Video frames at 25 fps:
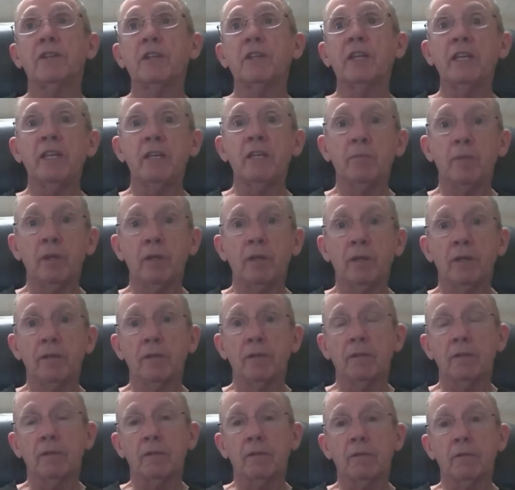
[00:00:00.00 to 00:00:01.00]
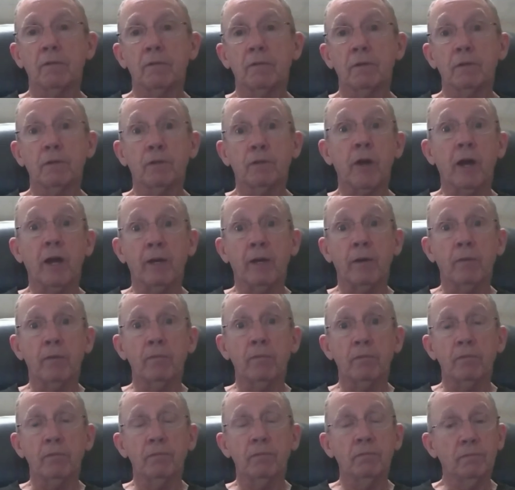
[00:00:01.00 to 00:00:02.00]
team in to try to
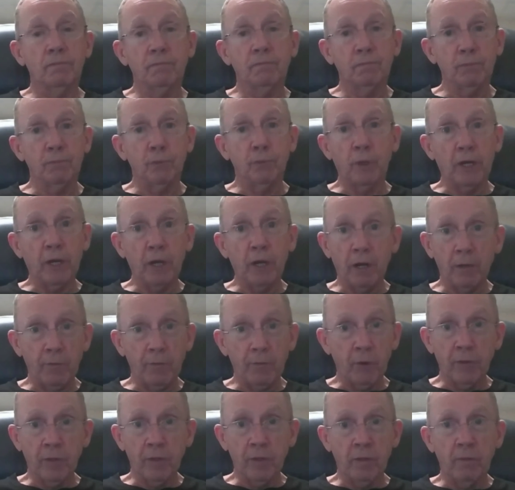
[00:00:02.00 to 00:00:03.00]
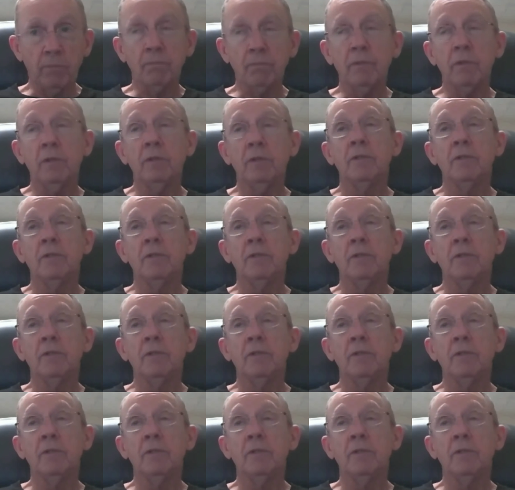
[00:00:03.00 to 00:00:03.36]
recover them.